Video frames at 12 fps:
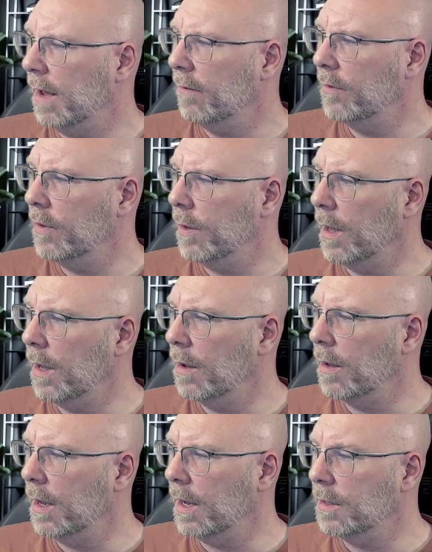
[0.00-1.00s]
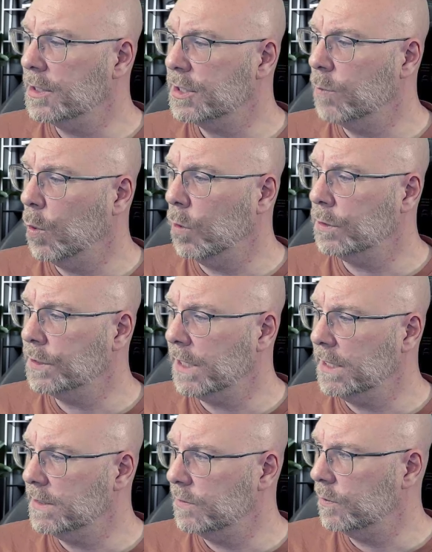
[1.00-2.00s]
the small
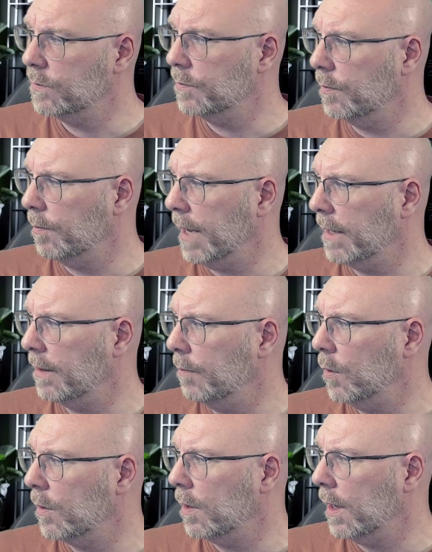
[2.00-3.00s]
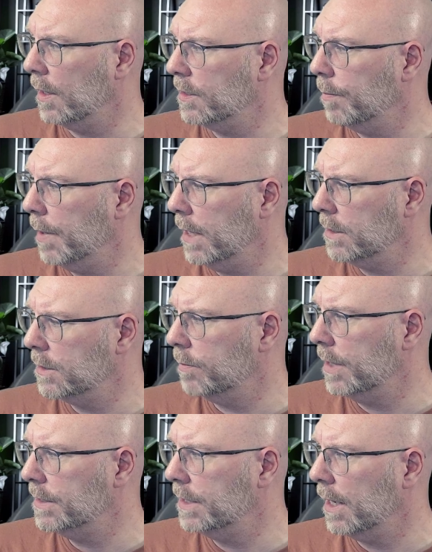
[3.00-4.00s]
size, which will make them look like pills,
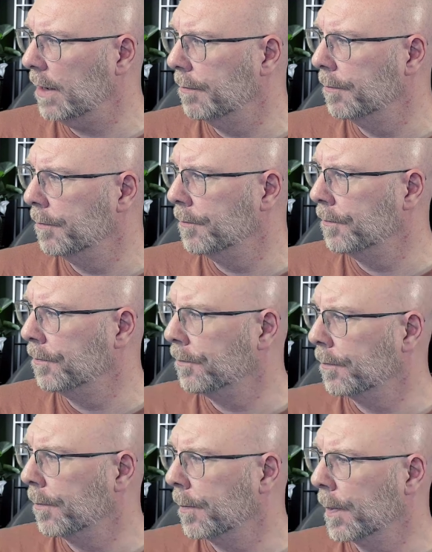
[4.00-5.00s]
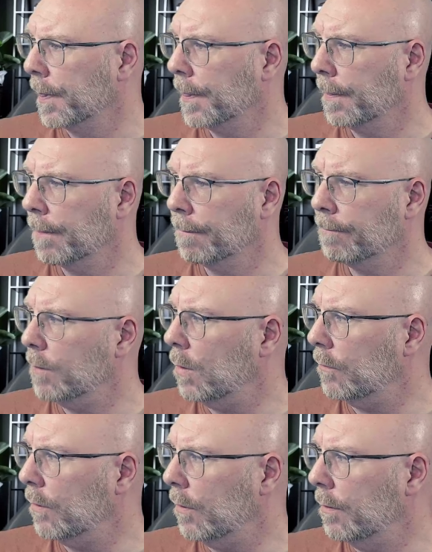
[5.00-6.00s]
basically. No,
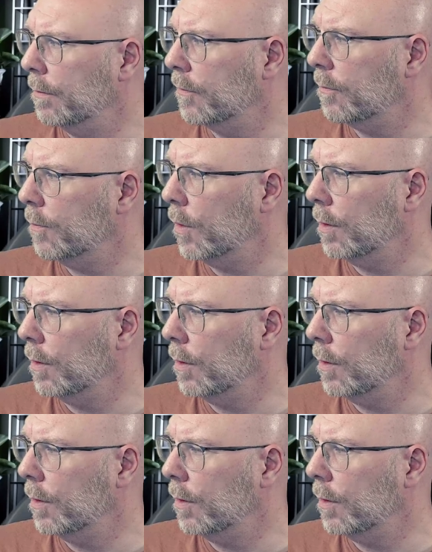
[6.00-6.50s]
sorry, small.